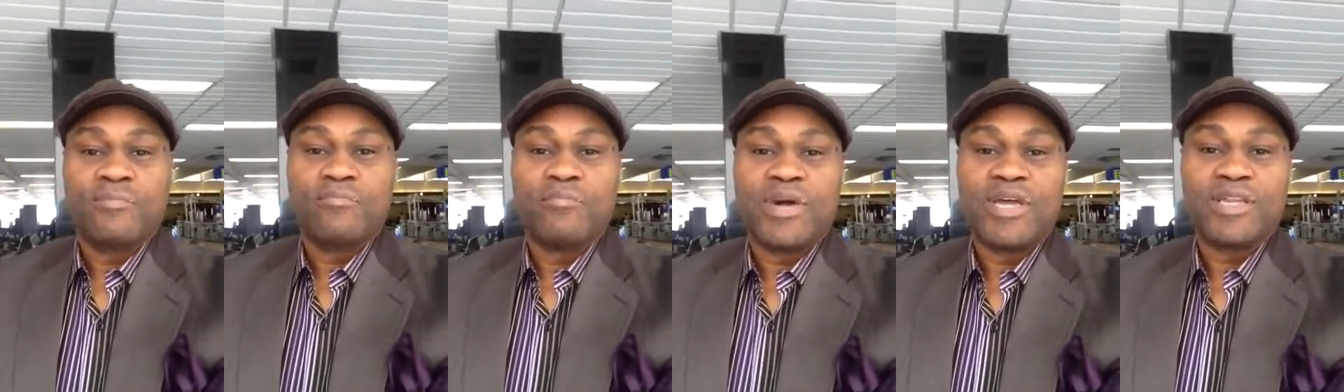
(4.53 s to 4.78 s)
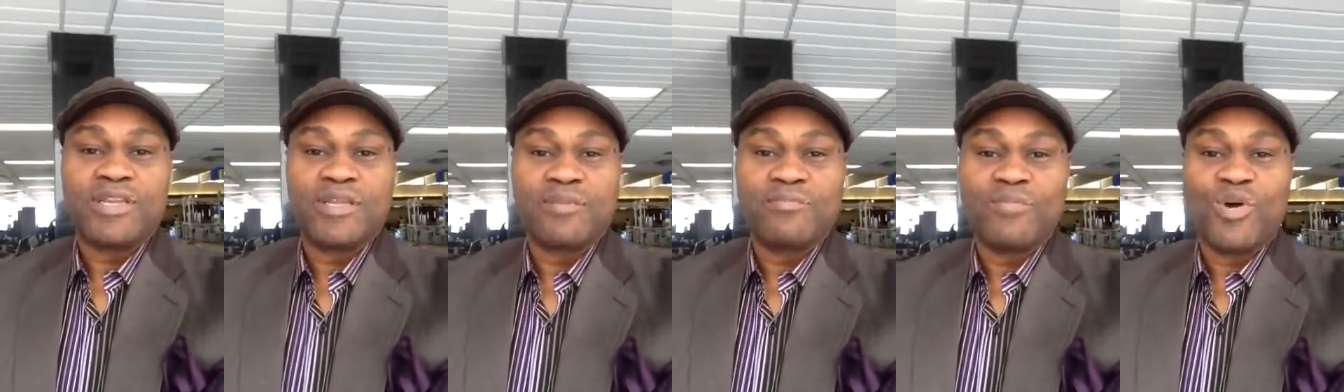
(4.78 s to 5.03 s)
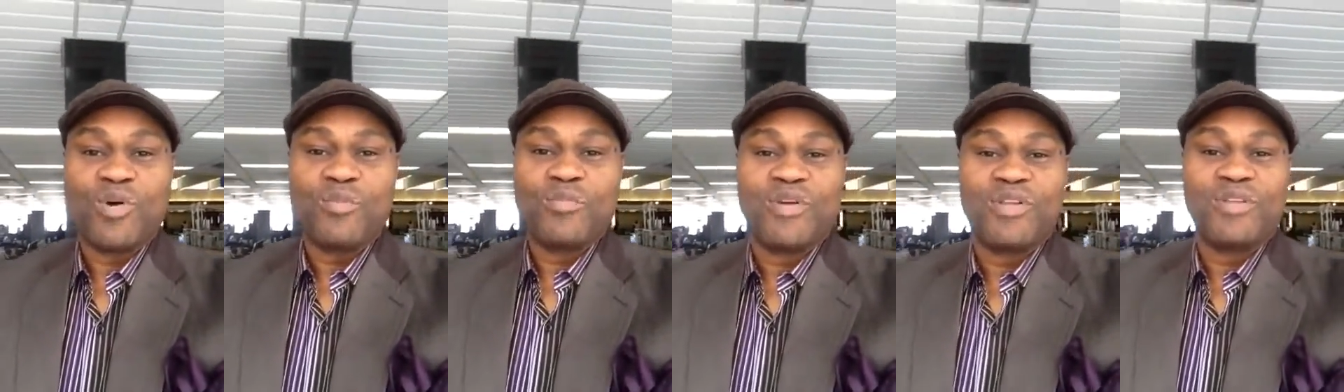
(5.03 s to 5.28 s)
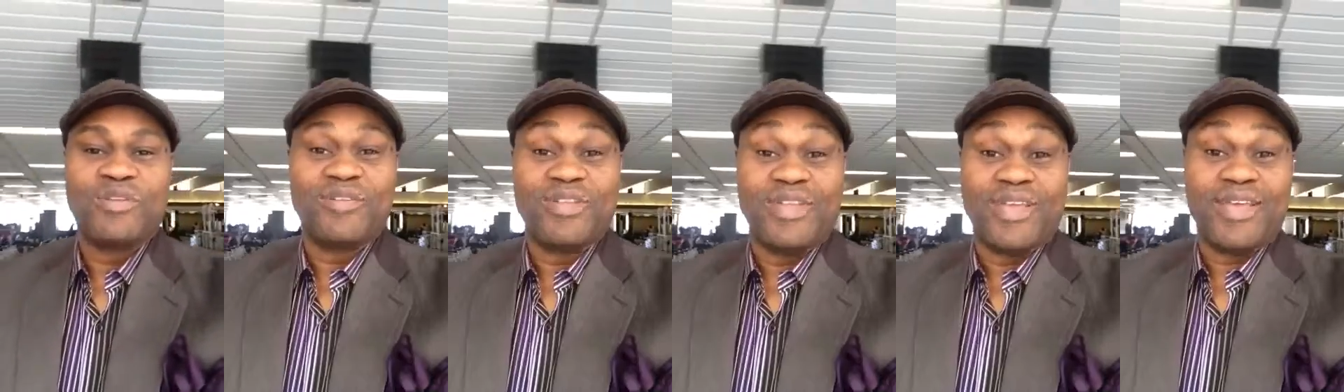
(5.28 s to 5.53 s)
Monday
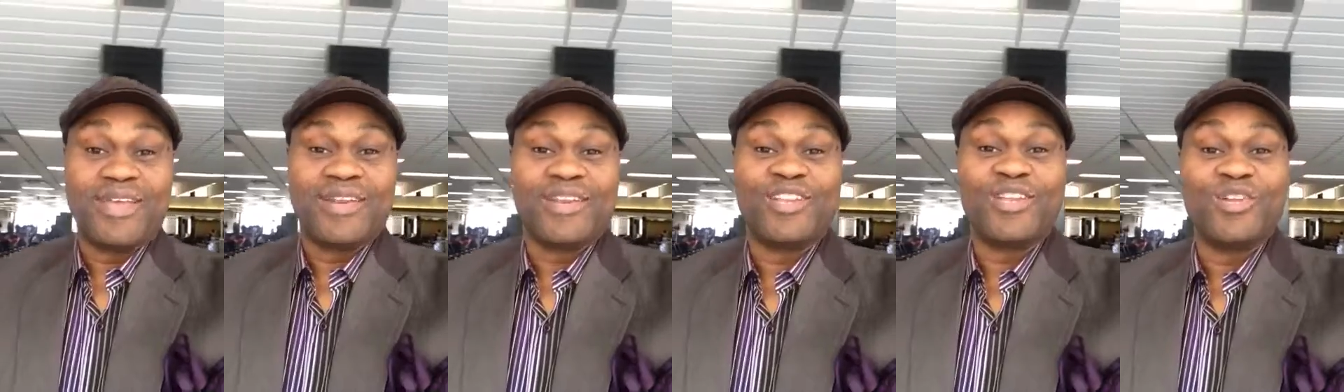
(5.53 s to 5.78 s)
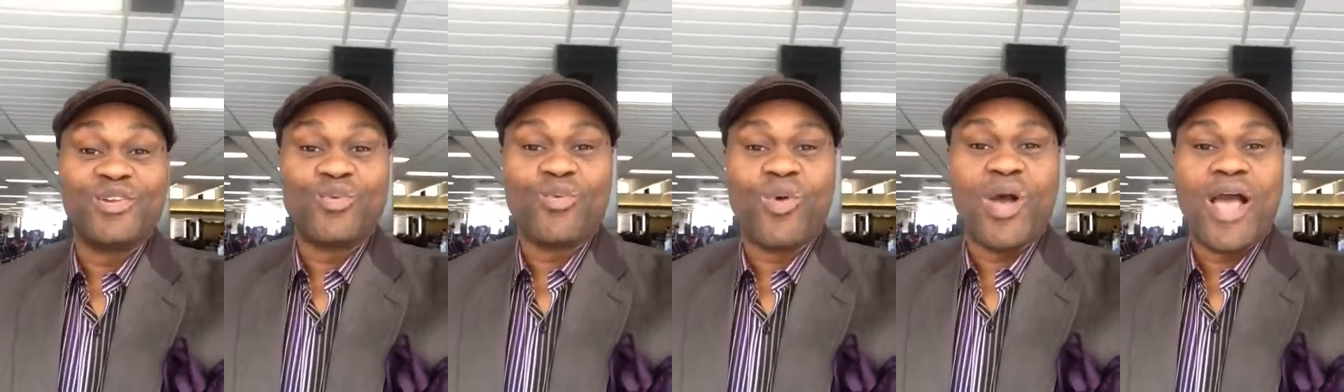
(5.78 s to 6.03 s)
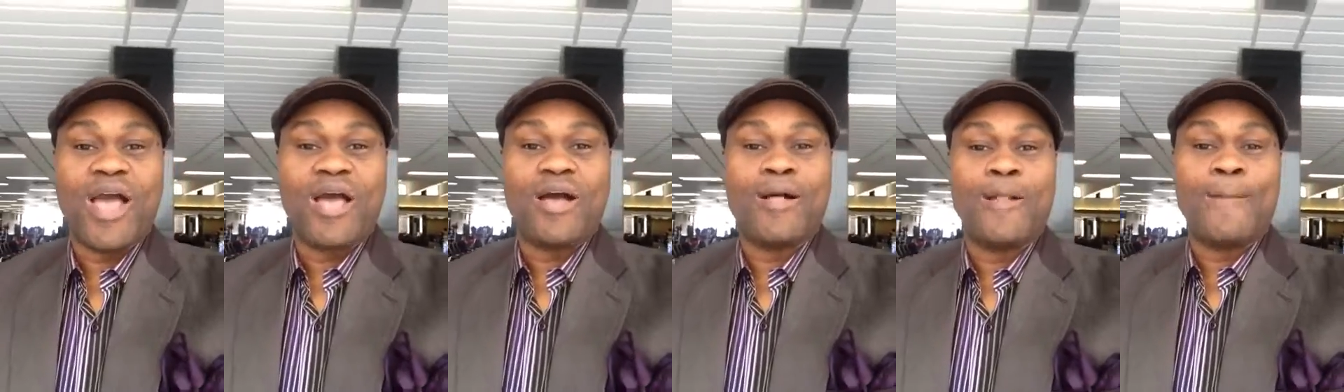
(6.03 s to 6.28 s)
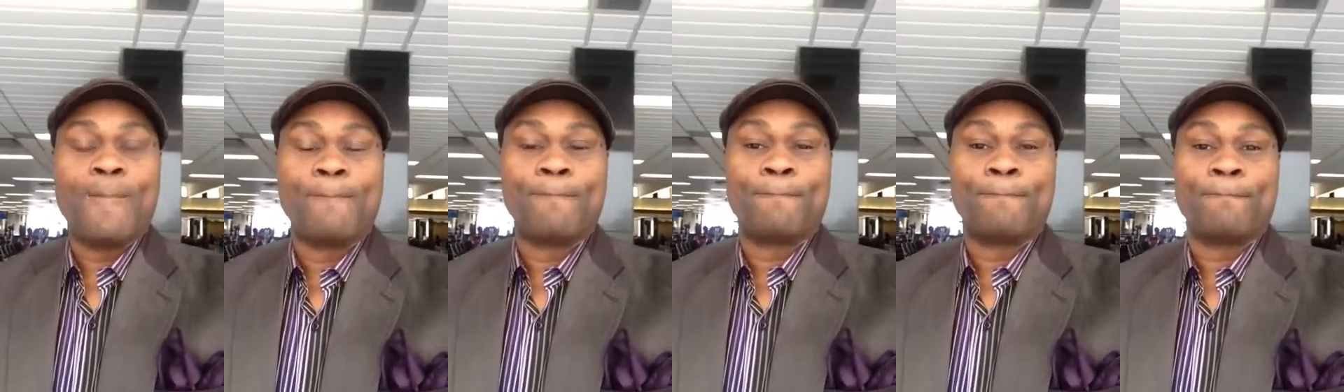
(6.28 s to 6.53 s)
moment in a little
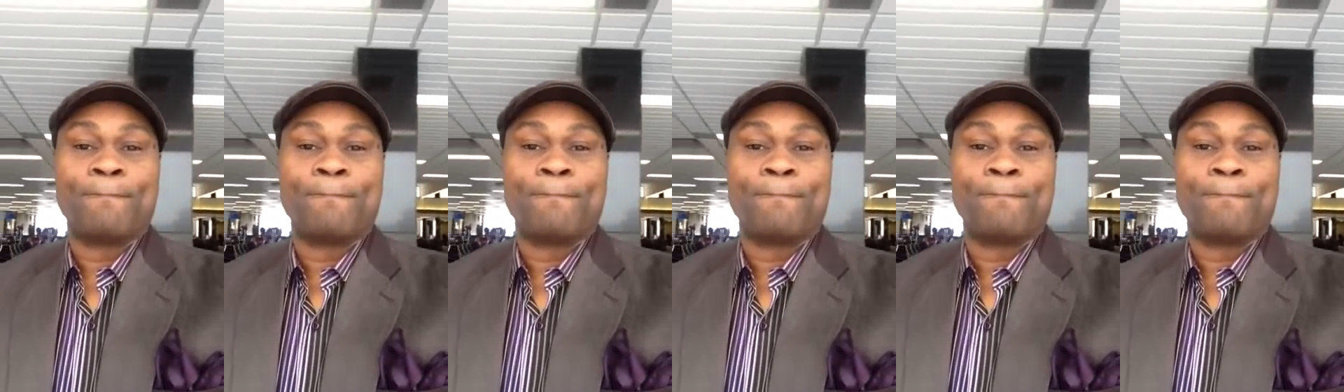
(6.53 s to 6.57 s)
while.